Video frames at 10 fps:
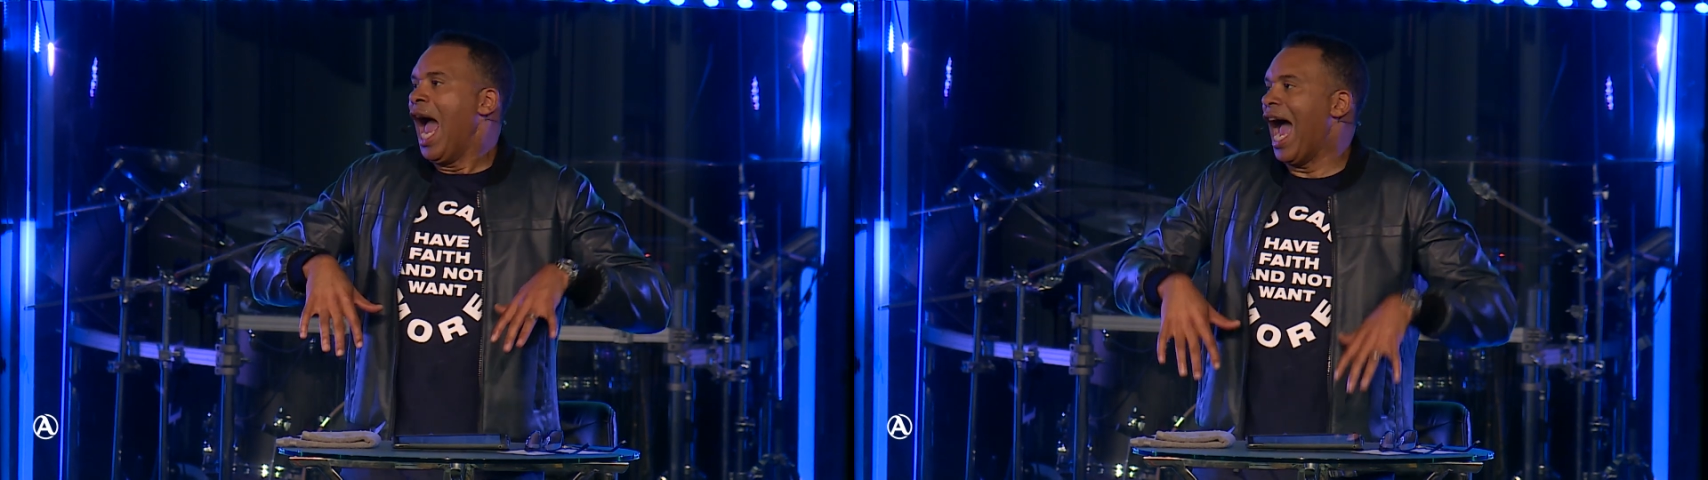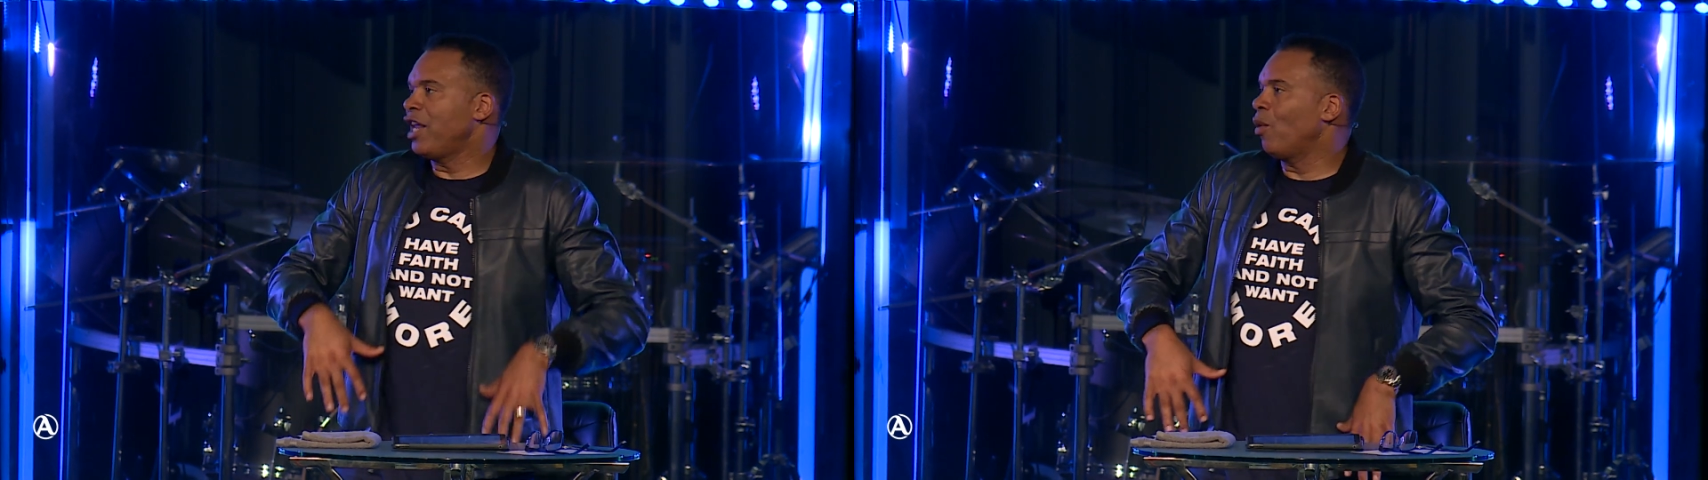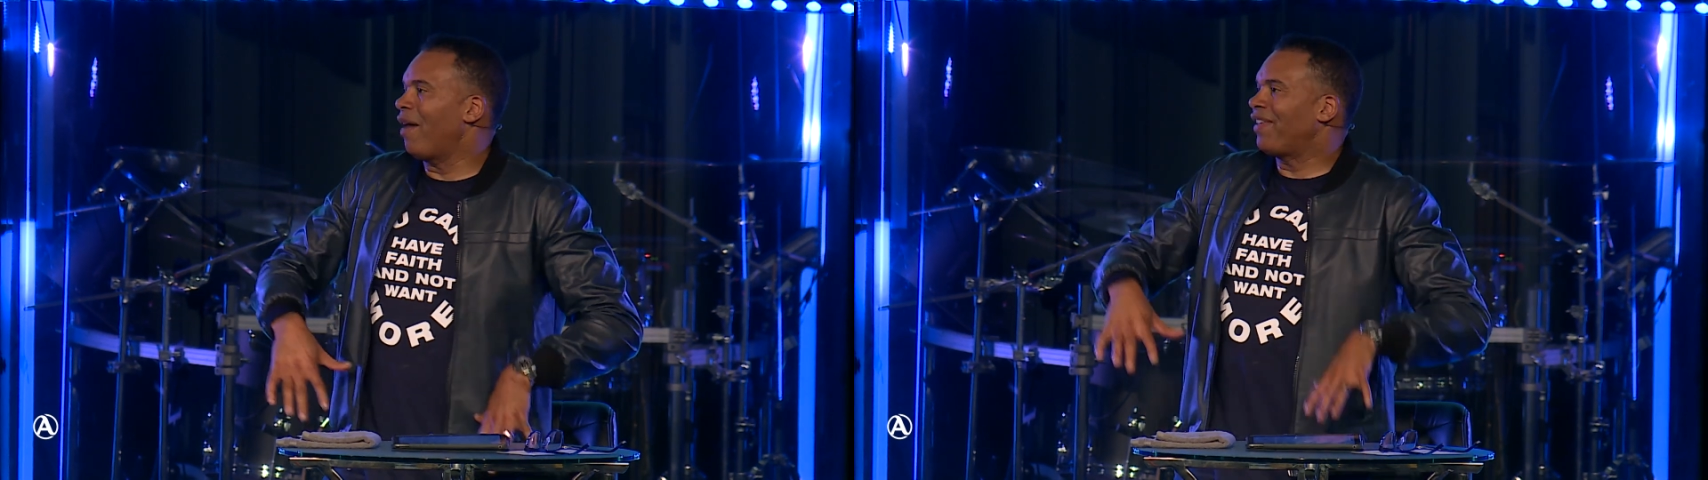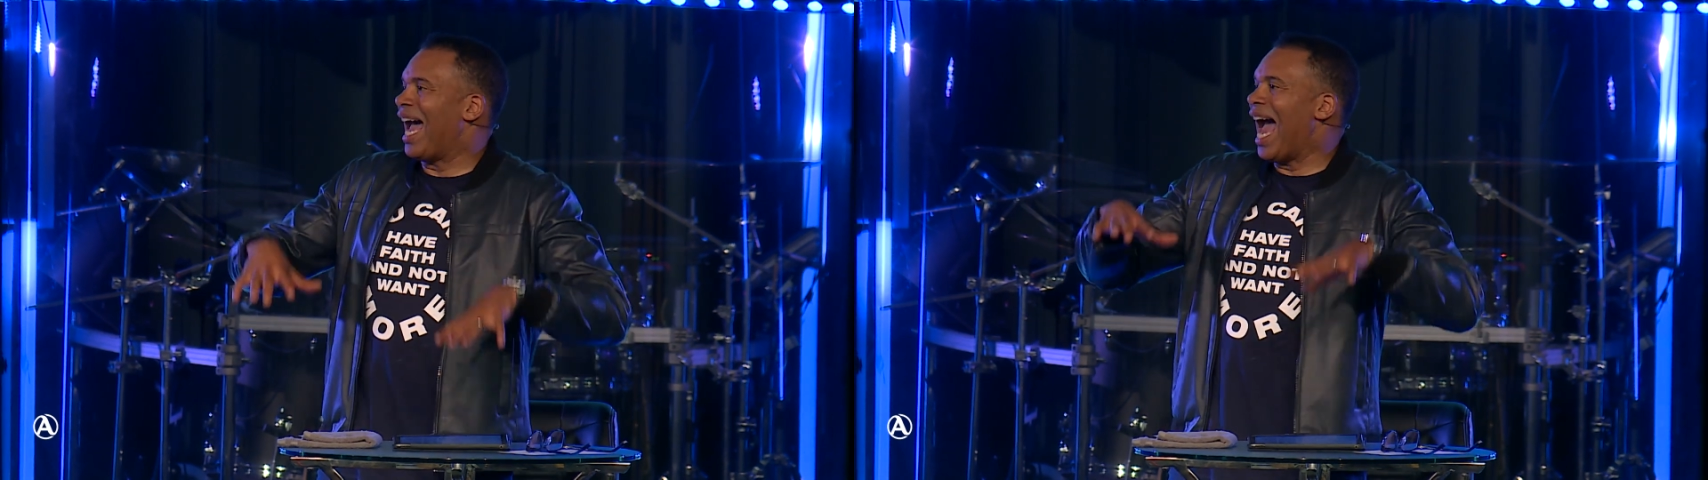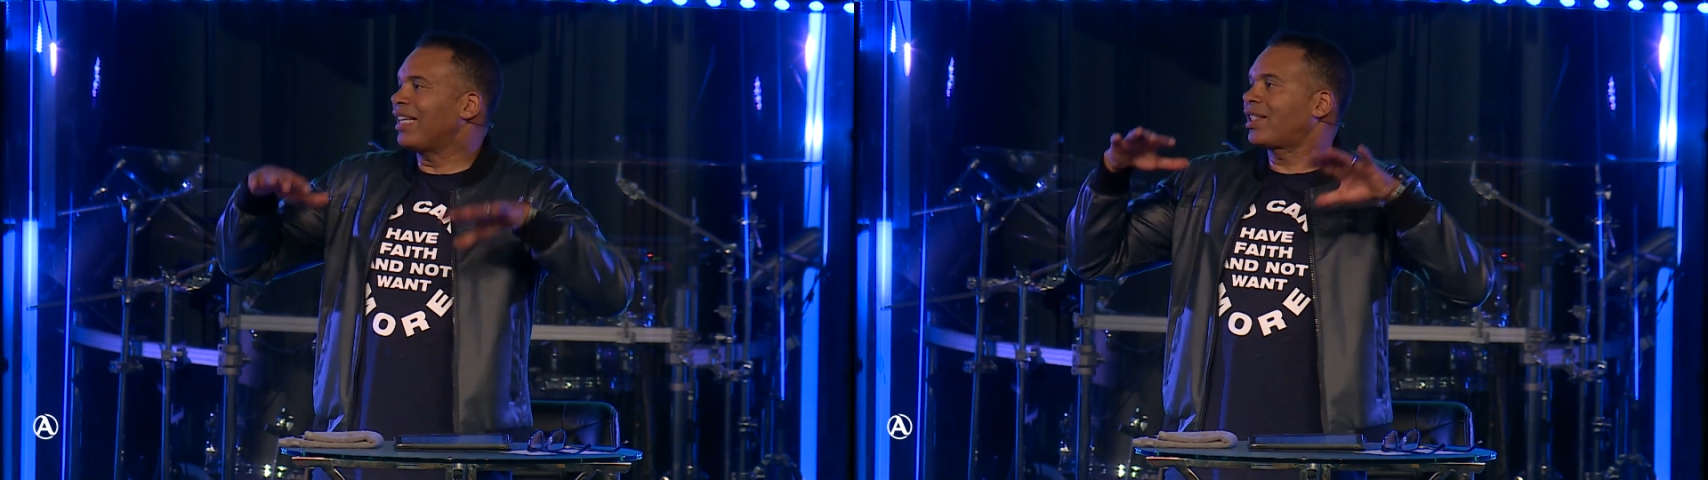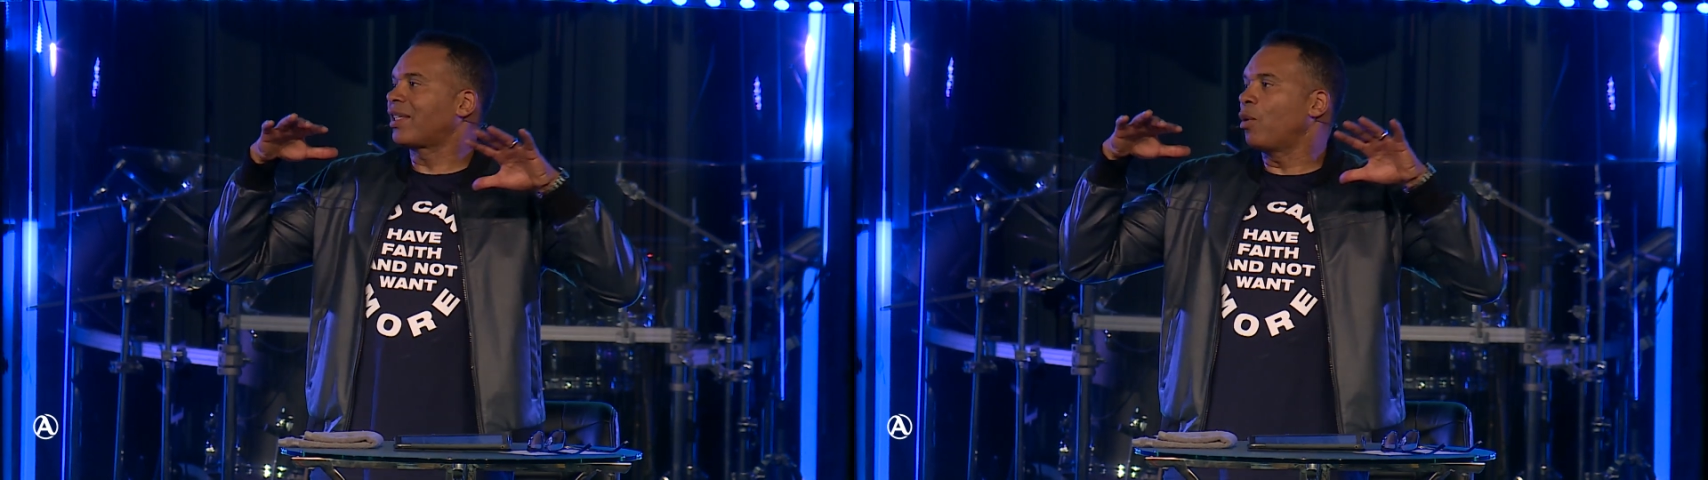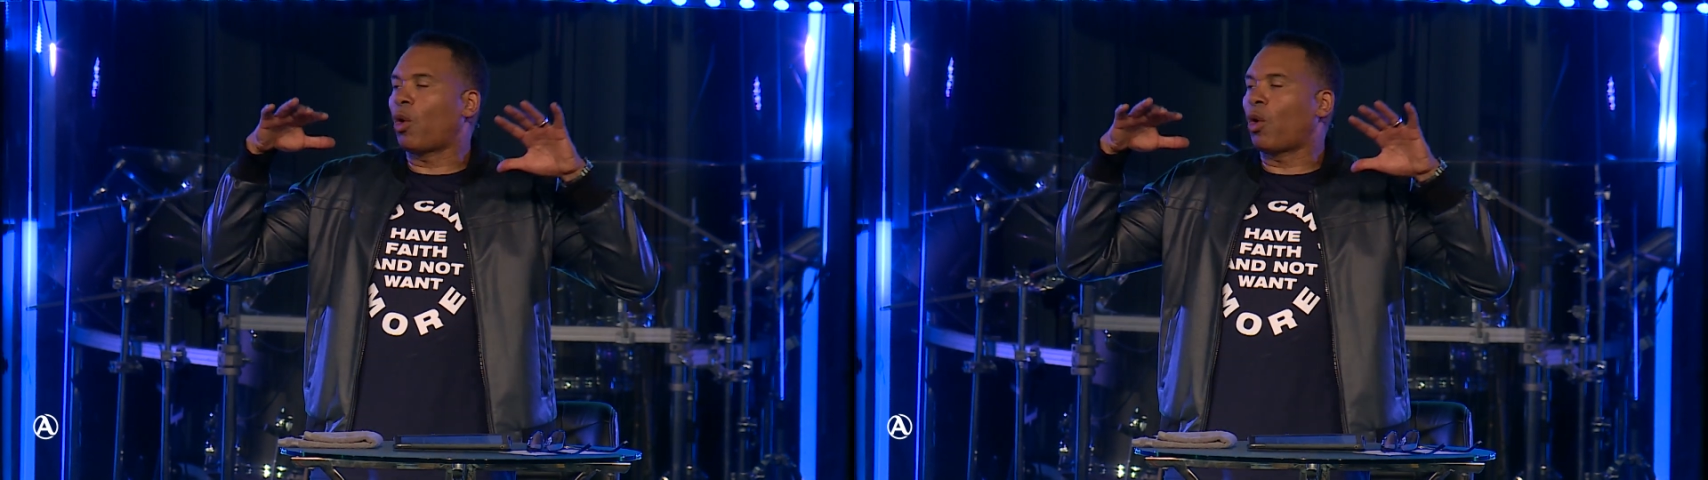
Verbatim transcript: and you have to ask some